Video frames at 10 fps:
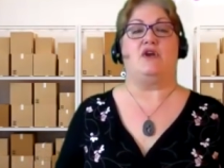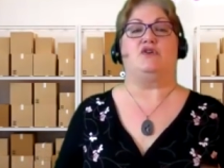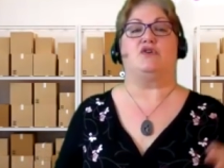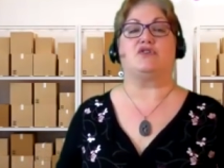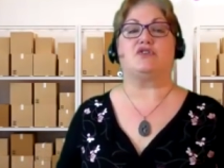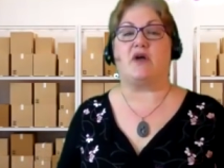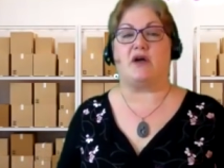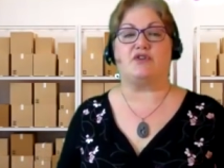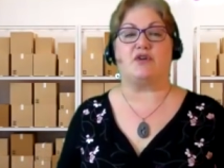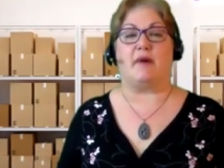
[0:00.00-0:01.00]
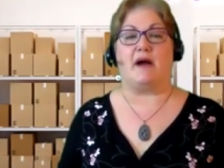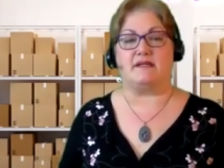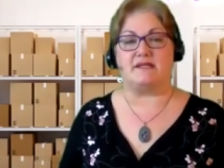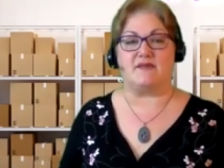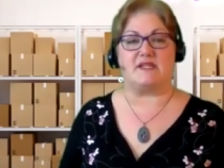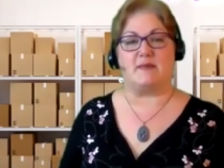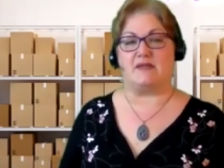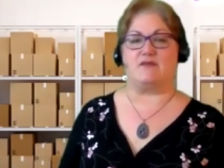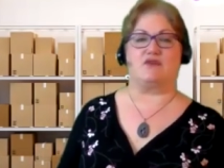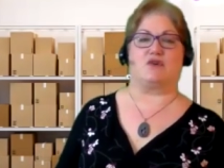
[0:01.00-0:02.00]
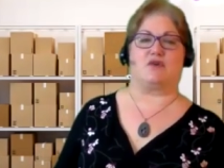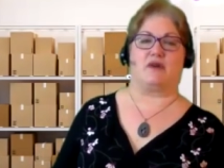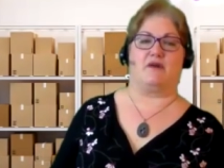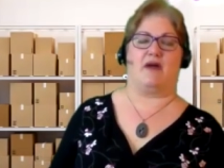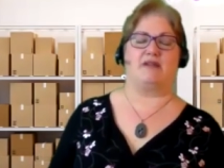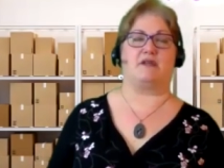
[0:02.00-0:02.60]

you're still out your boxes of expensive jewelry, right?